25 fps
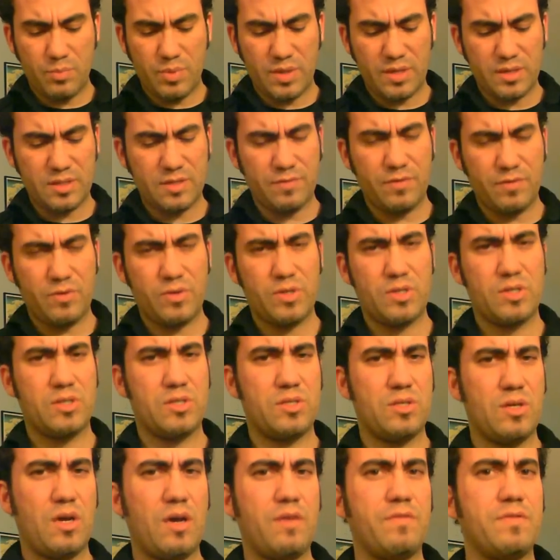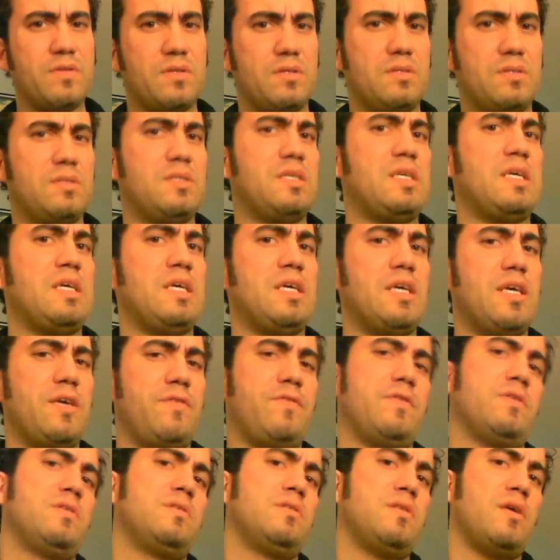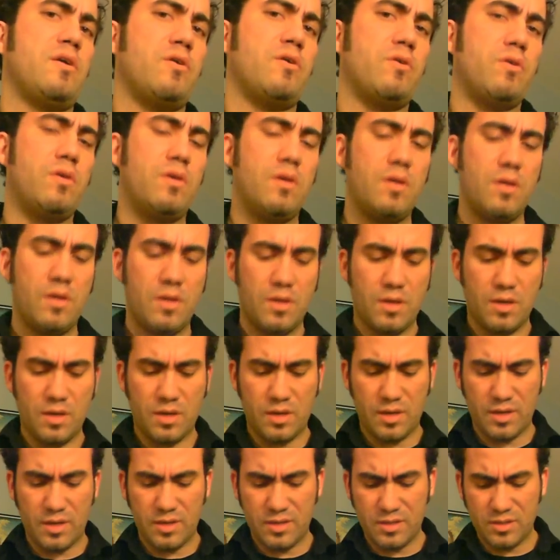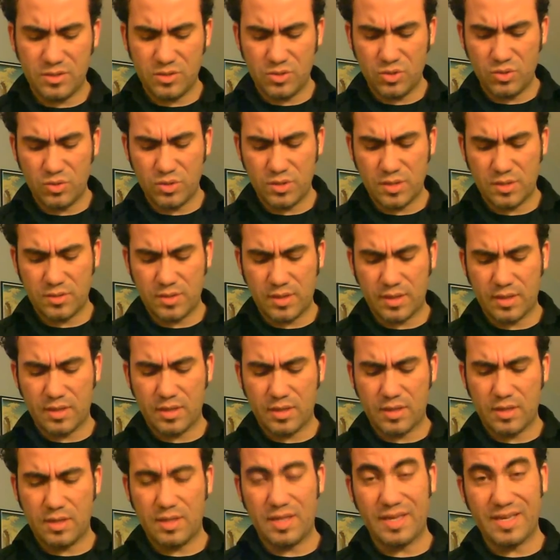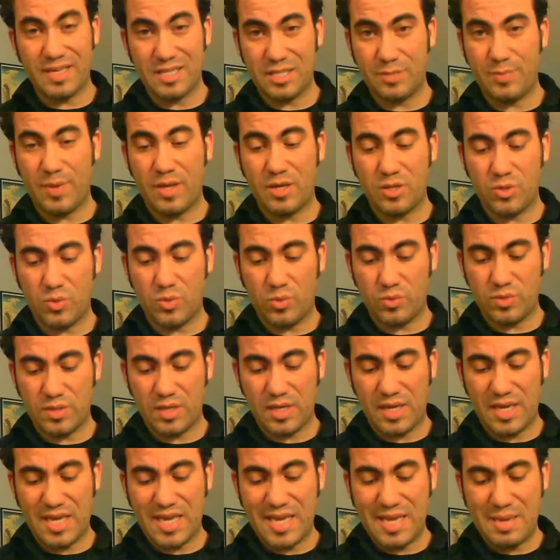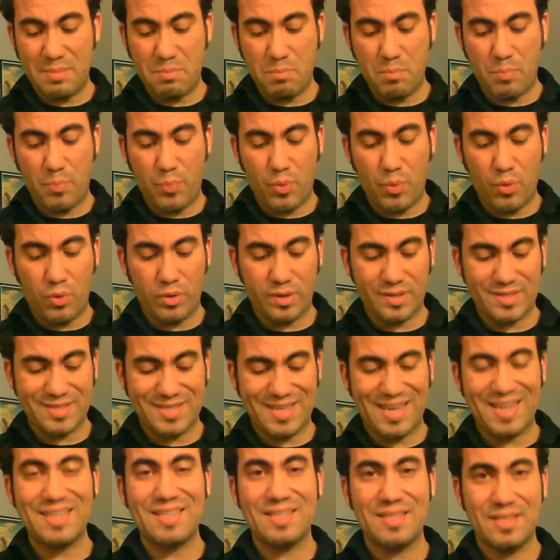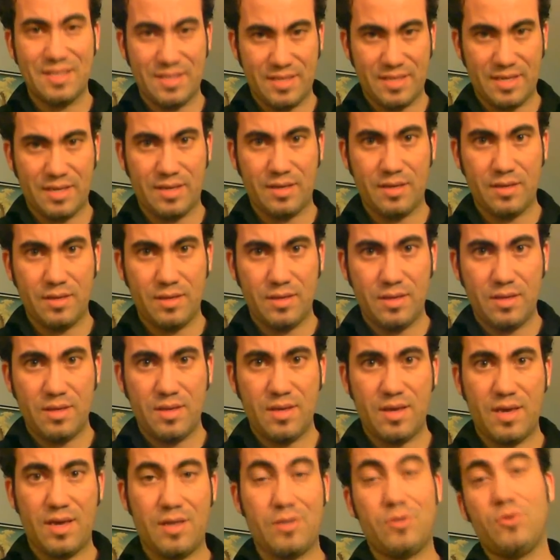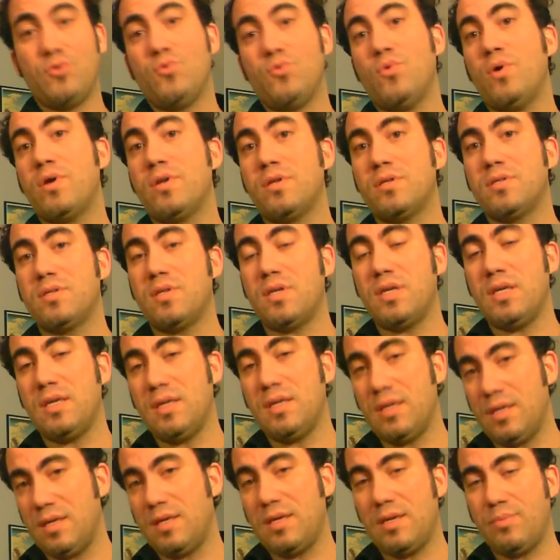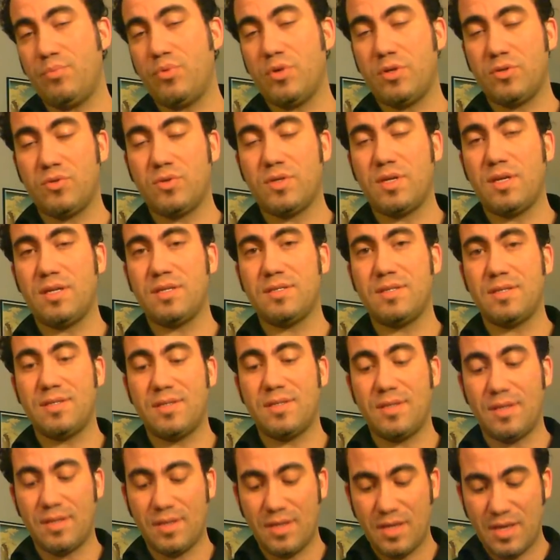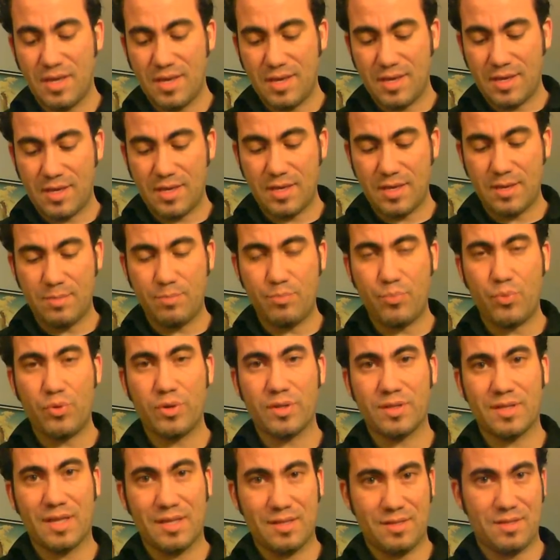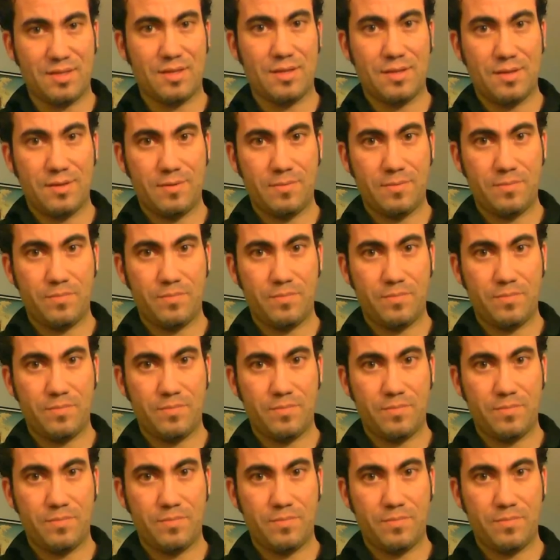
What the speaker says: but it's a very soft T if it's there. It doesn't usually sound like in Spanish we would say importante, and you want to say, y por eso quieres decir importante.